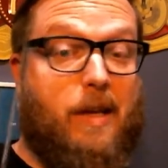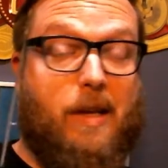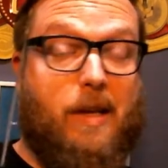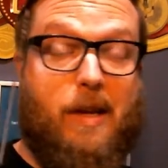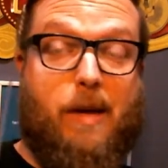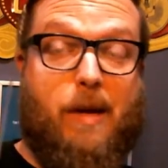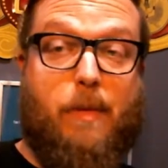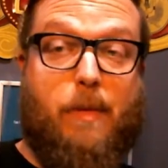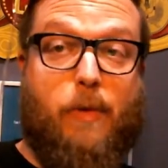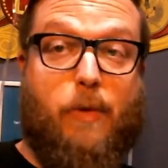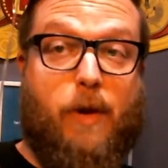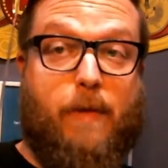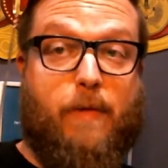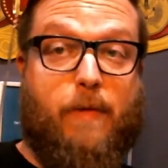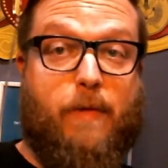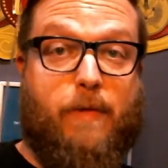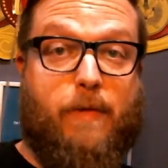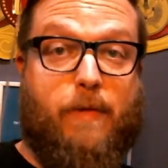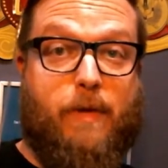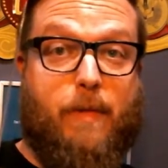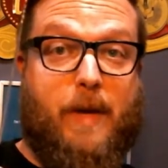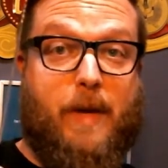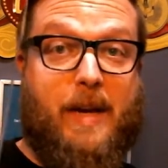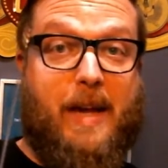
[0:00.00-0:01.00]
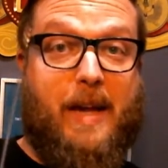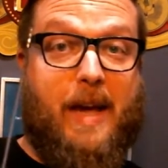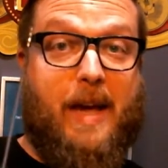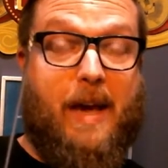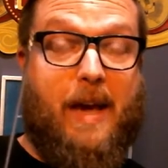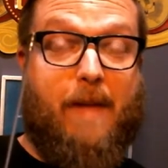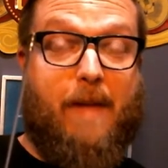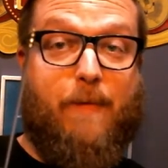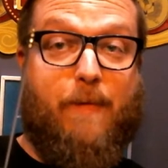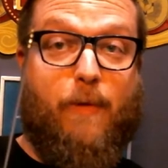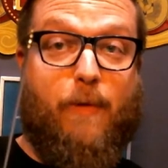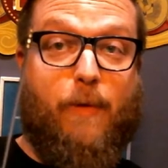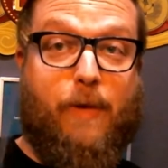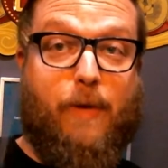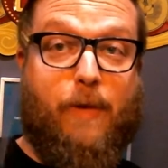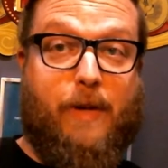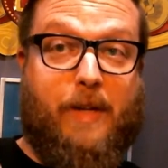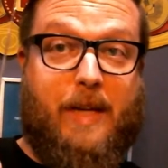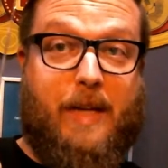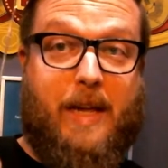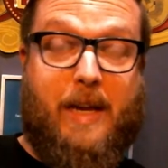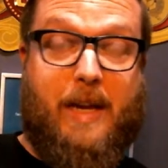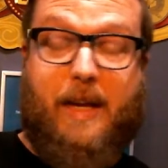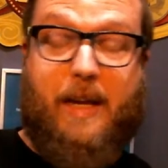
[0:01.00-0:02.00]
and I'm grateful to my dad for
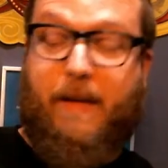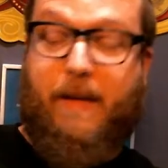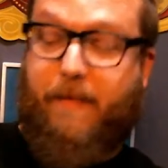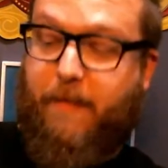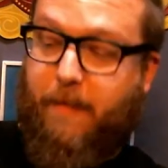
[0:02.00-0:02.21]
getting it